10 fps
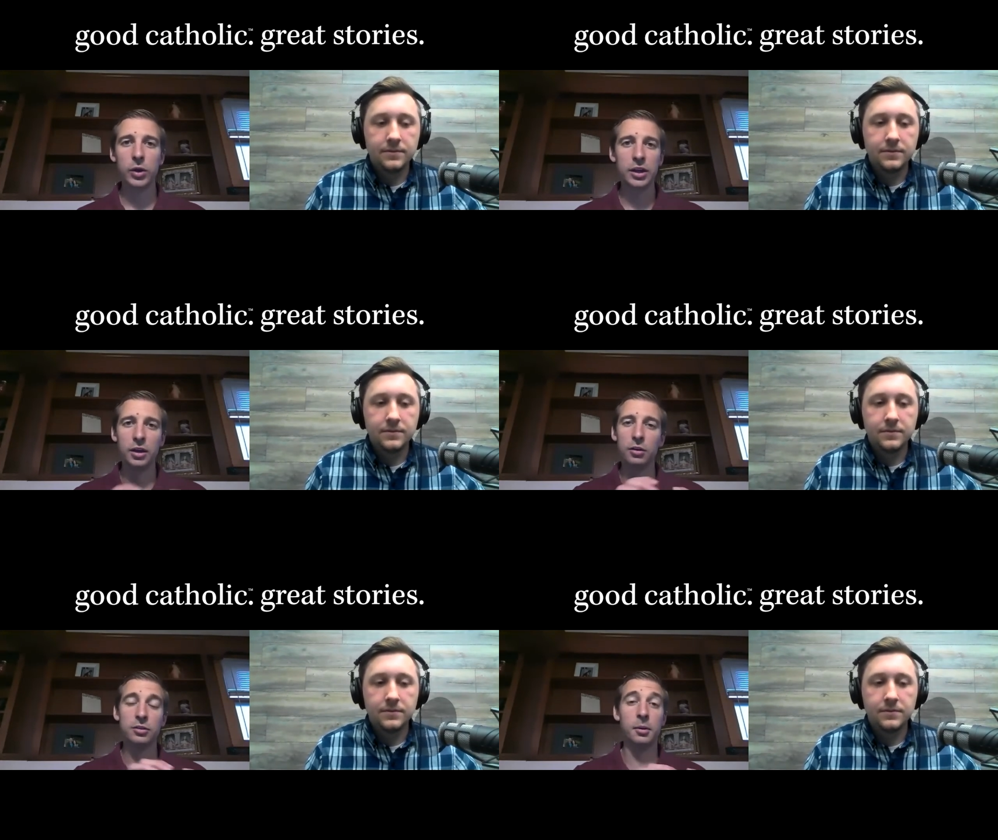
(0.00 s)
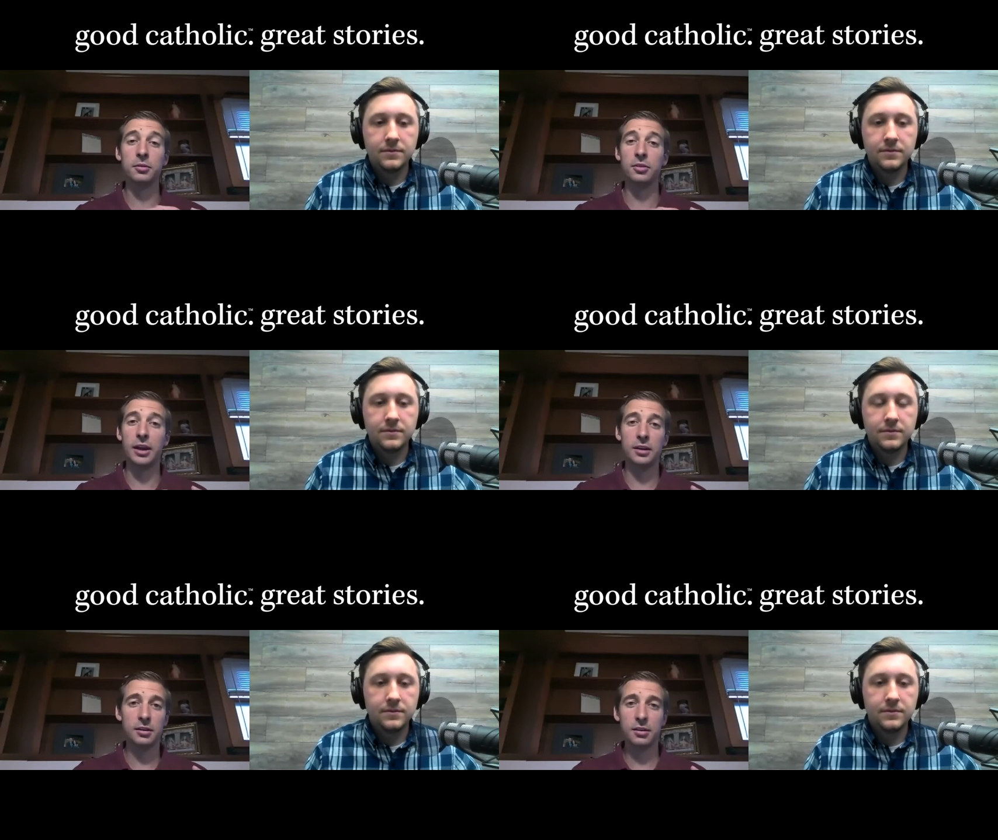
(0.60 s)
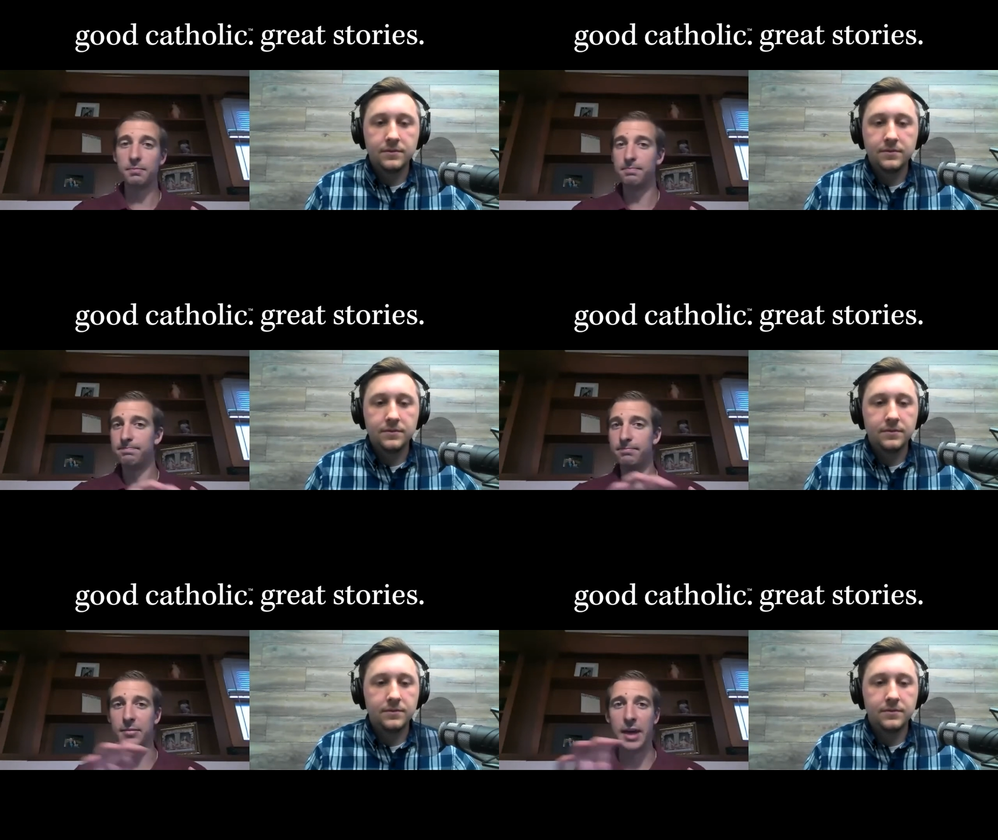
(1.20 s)
Speaker 1: you know, we hear sometimes
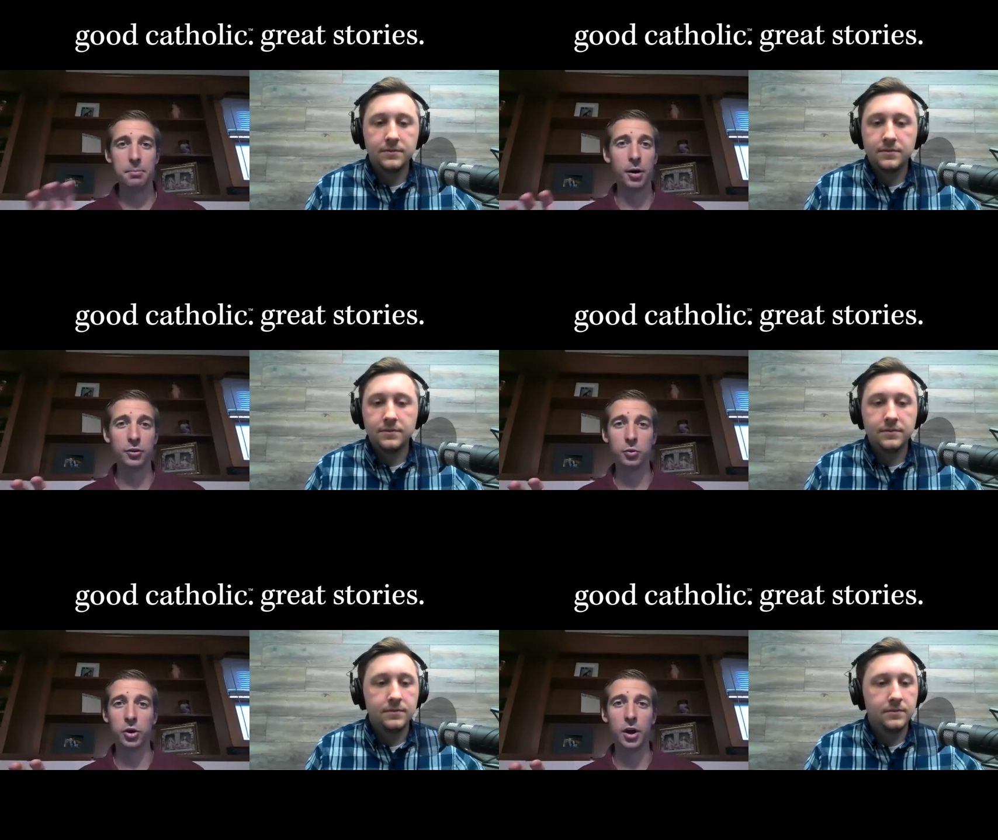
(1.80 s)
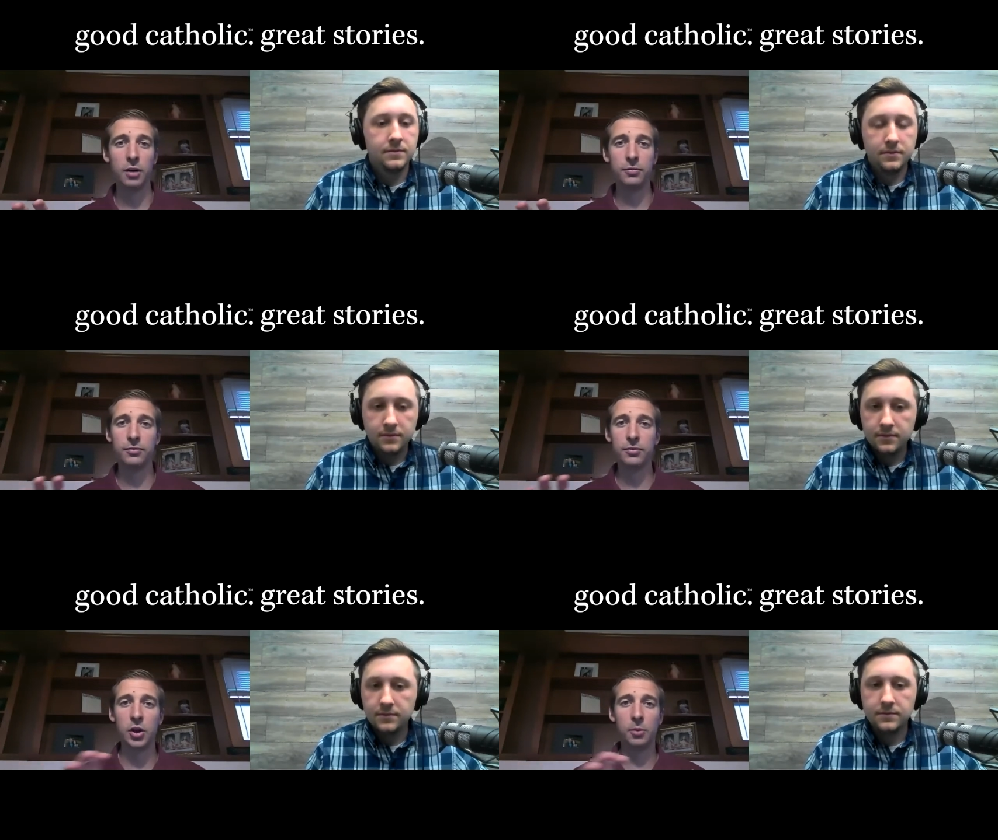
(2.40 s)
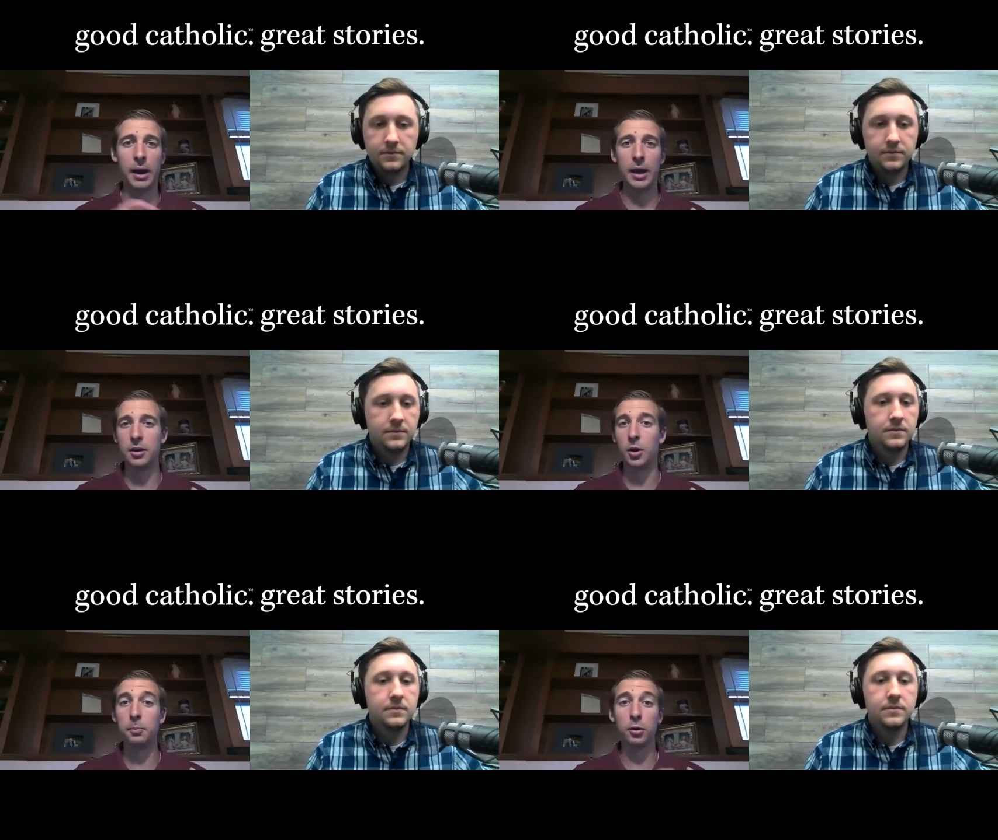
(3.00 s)
like, that buzzword of,
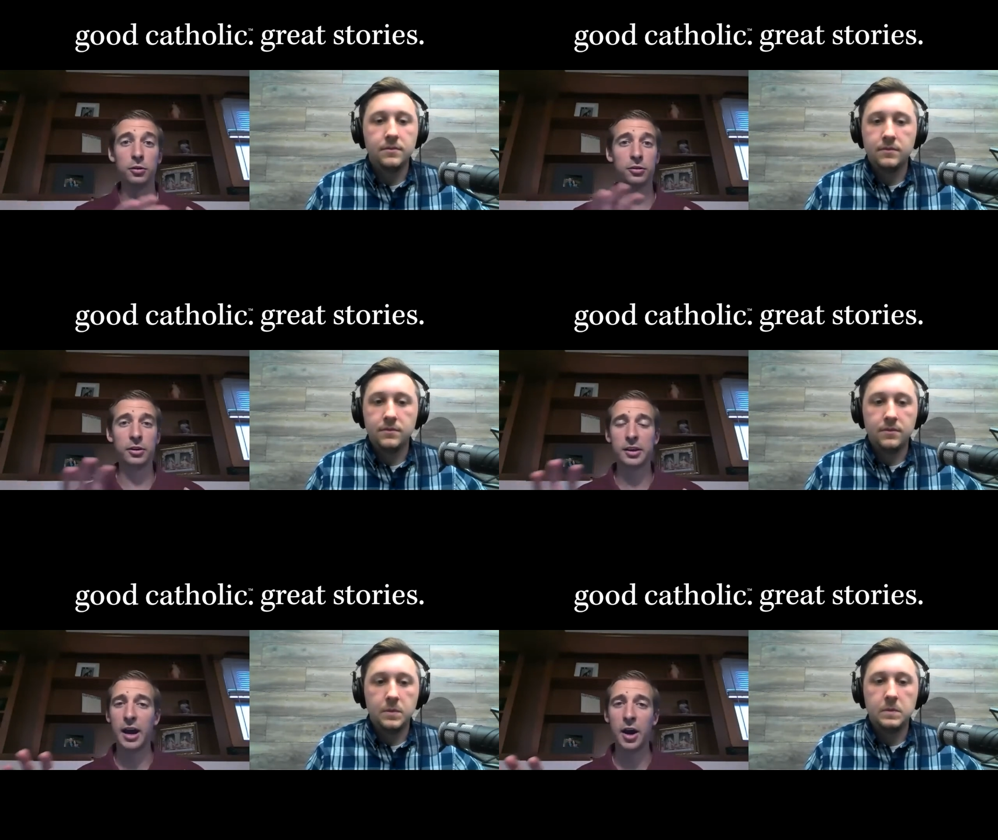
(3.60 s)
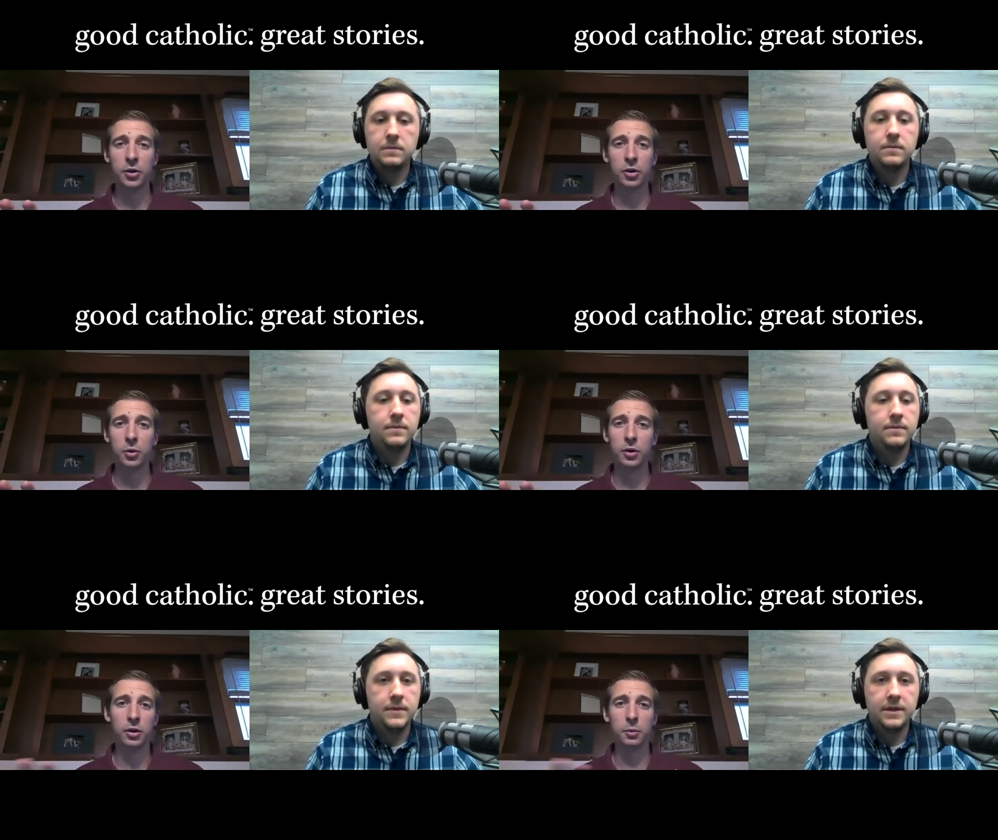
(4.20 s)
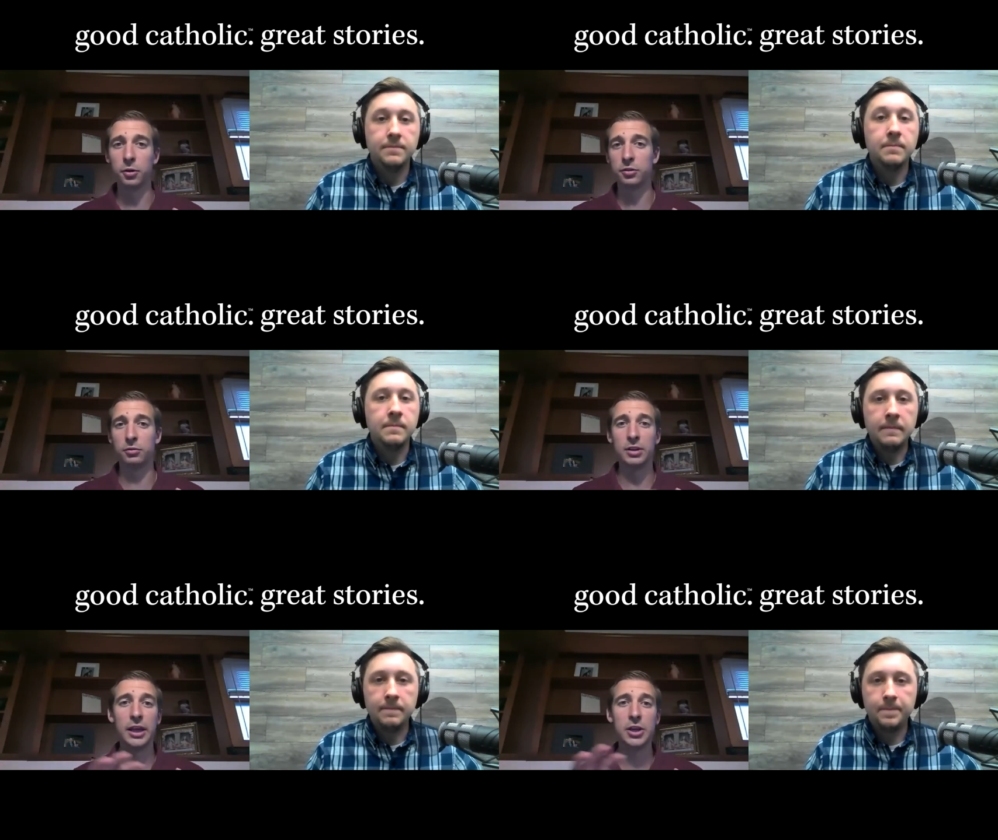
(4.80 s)
you know, my, you know, personal encounter with, or mm-hmm.